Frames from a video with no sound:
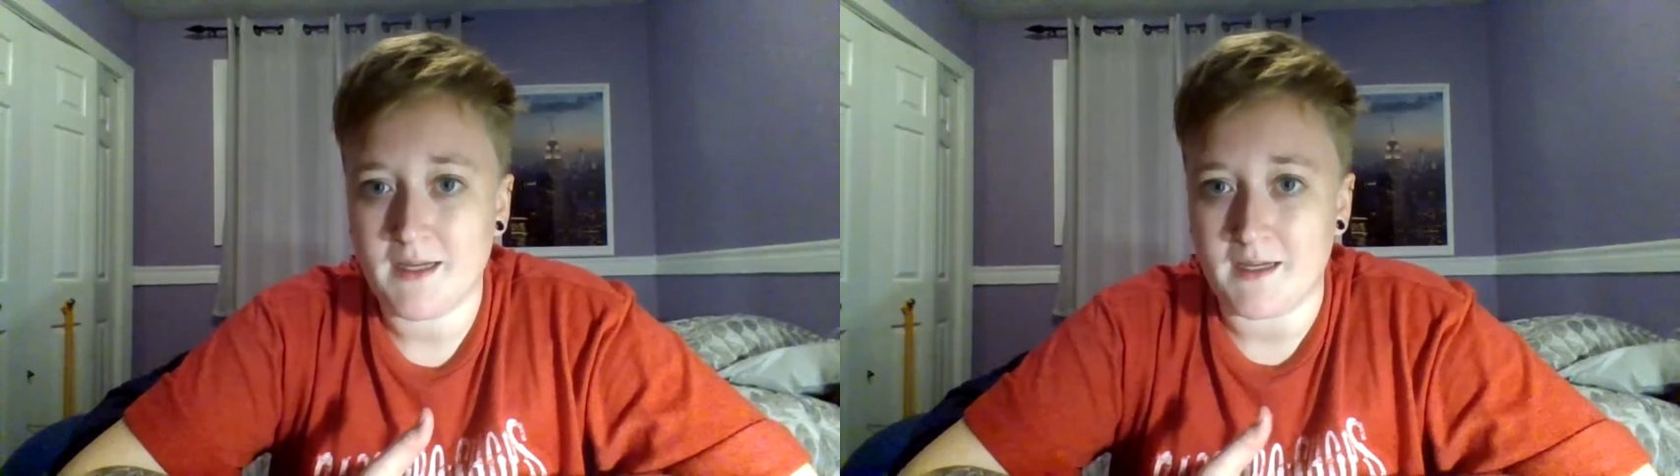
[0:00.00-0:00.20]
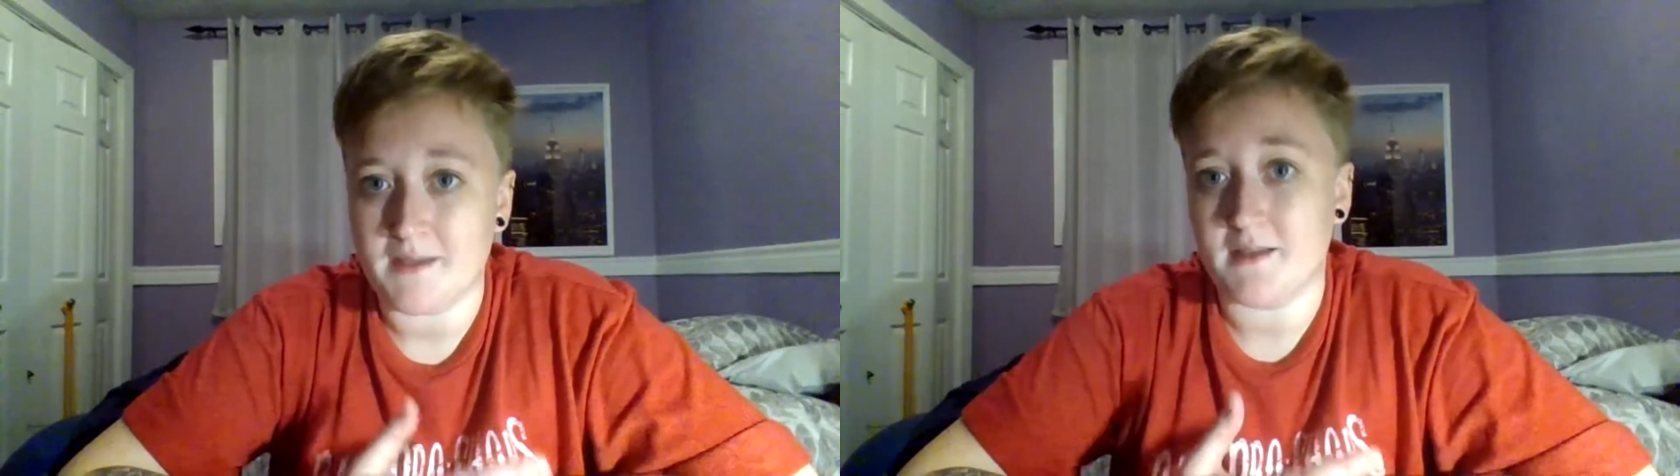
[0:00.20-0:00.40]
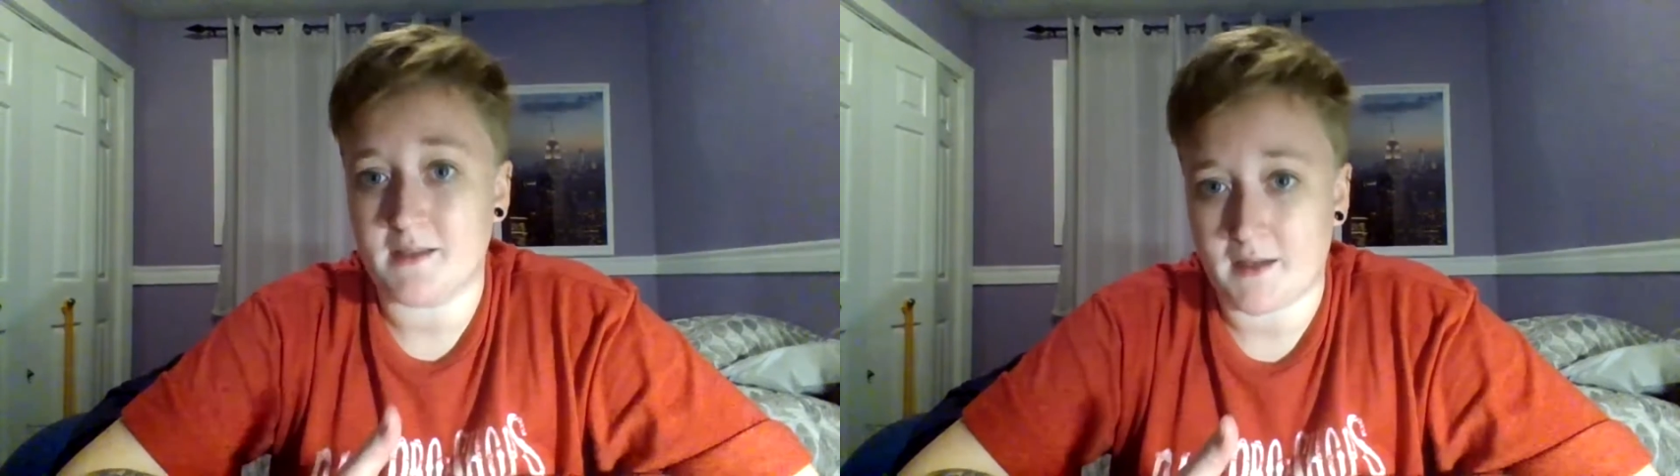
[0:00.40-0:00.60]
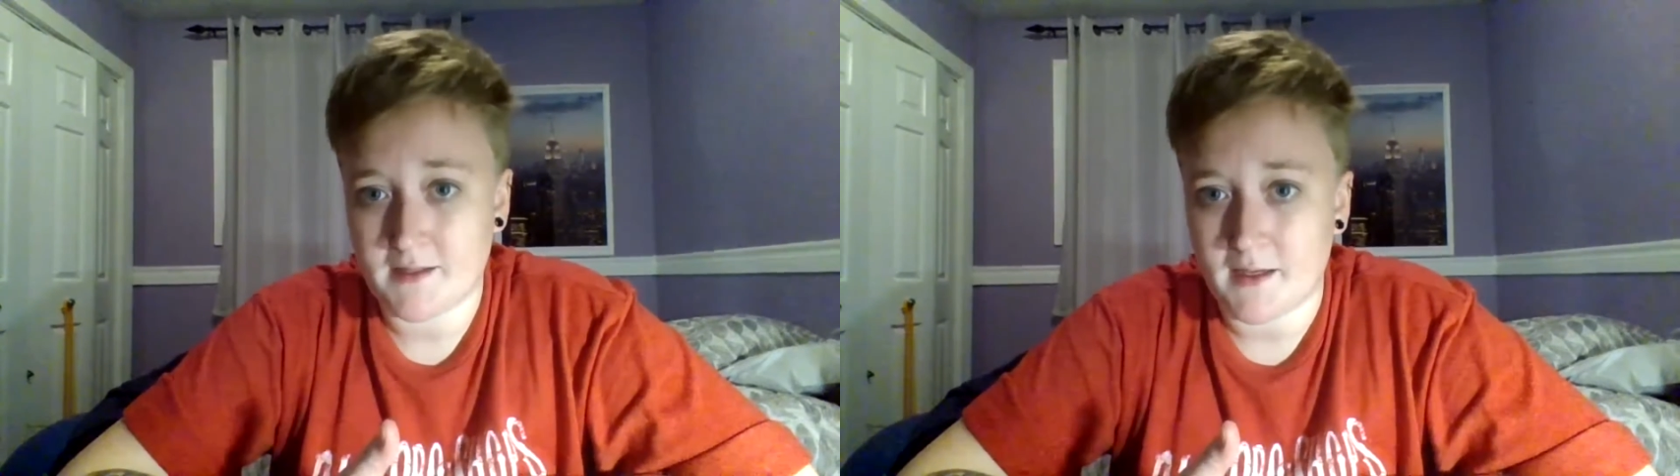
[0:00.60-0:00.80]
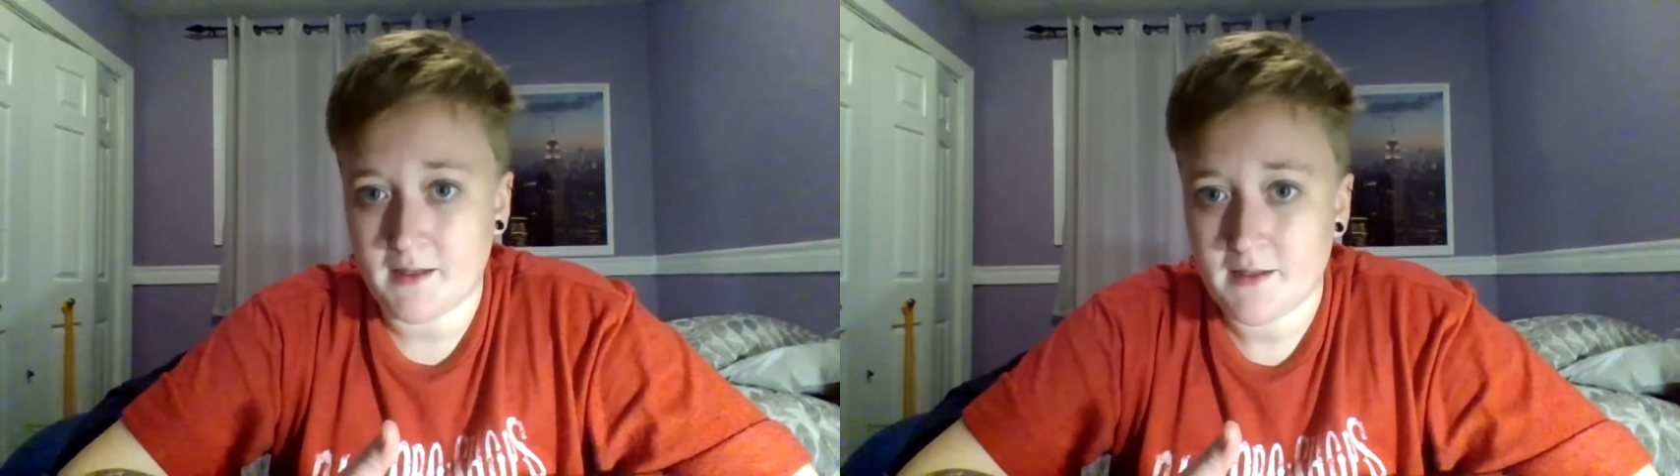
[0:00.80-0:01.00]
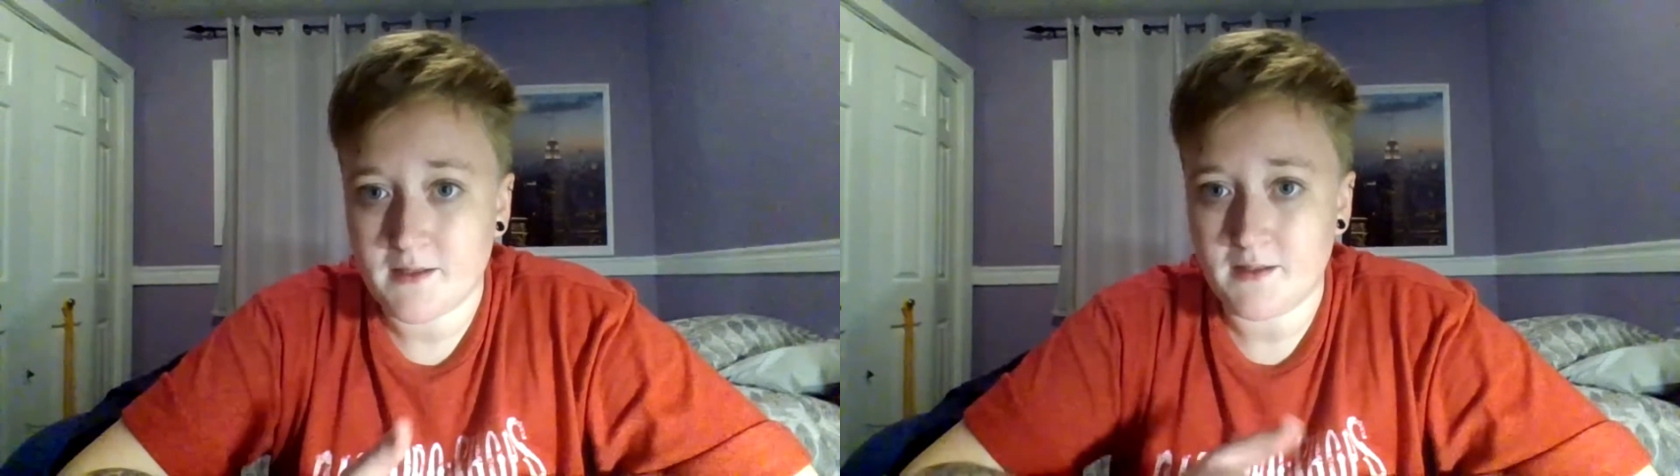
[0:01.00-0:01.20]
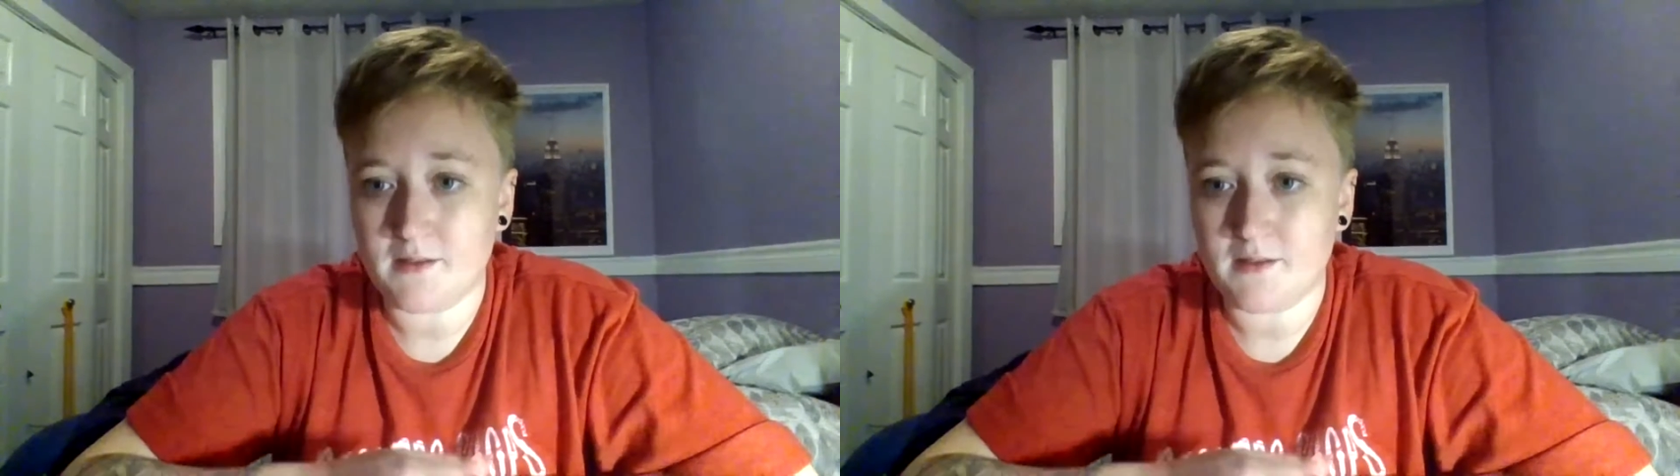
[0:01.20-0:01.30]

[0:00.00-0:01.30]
is a success.